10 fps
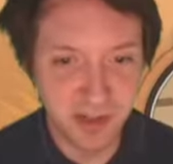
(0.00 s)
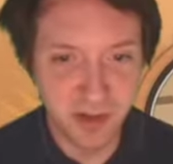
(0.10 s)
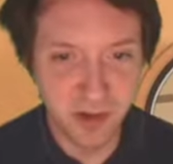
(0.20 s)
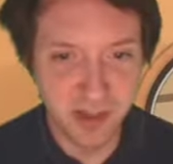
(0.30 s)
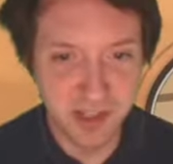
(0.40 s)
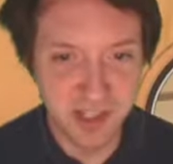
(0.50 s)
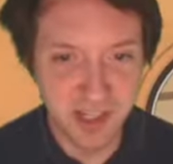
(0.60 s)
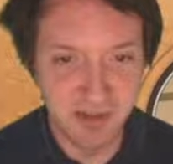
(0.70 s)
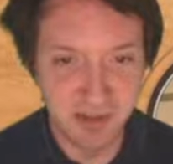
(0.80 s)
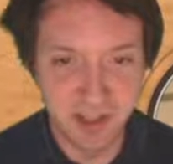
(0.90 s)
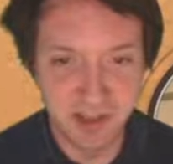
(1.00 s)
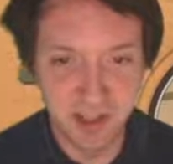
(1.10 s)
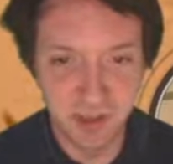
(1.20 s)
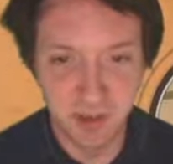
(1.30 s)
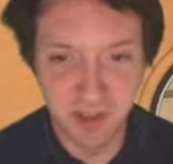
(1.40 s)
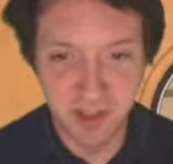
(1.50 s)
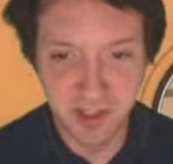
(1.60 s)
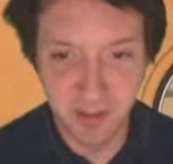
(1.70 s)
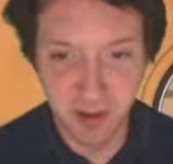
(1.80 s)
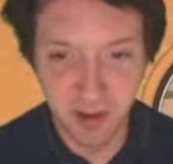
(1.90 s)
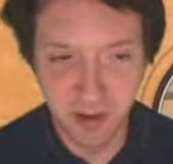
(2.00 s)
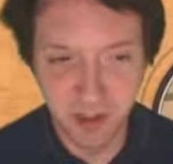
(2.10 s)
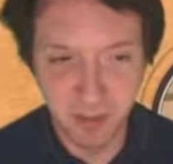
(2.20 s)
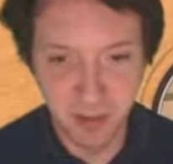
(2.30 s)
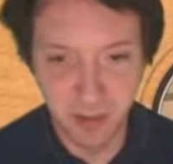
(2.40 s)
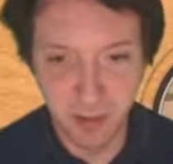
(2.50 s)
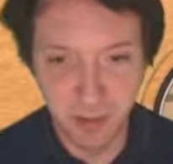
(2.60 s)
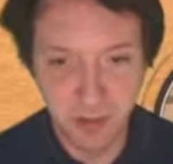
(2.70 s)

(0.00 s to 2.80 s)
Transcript: endurance is definitely this one because the bar is blue.